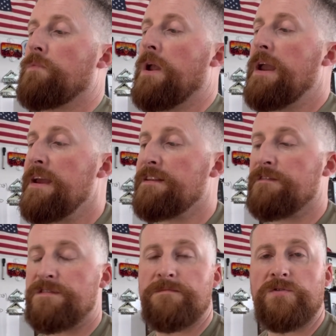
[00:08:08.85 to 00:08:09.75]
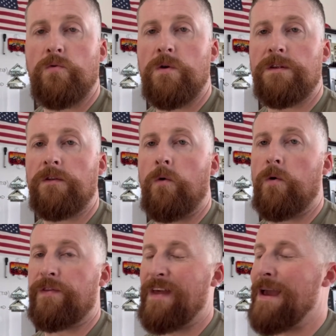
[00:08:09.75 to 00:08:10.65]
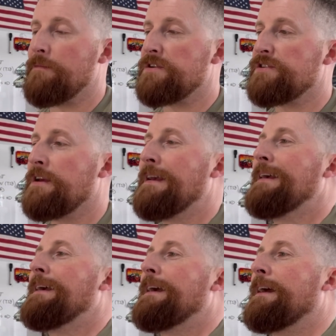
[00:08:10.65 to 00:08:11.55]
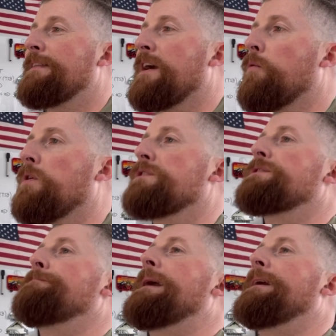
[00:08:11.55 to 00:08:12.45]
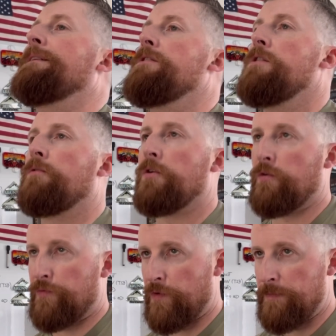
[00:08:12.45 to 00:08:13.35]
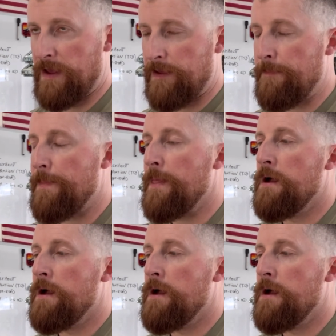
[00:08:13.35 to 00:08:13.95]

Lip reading: hit of some sort or damage, and that was a big no-no for me.